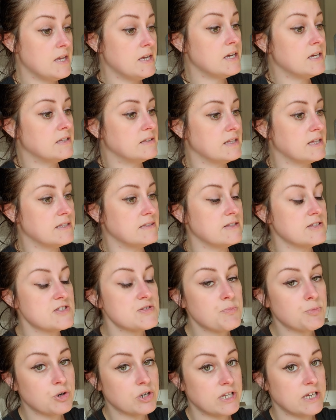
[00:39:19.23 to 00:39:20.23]
And then this
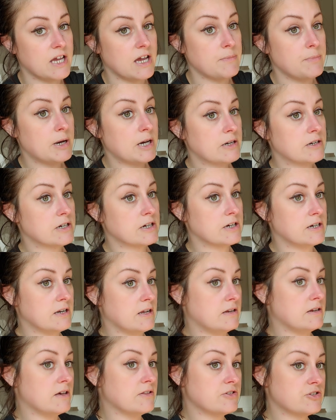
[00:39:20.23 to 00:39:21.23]
morning I put her in
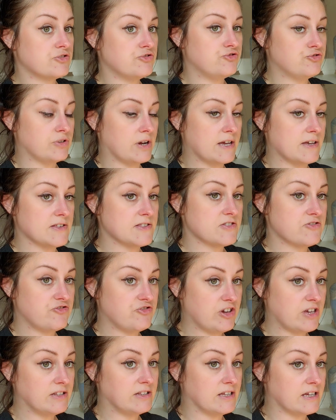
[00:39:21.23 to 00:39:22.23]
another dress,
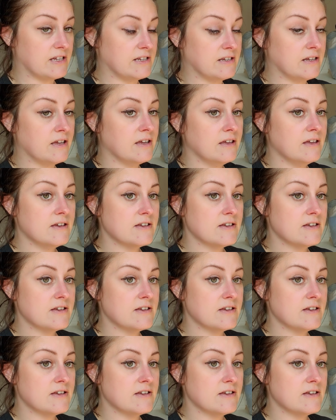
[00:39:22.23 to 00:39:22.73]
Jalen,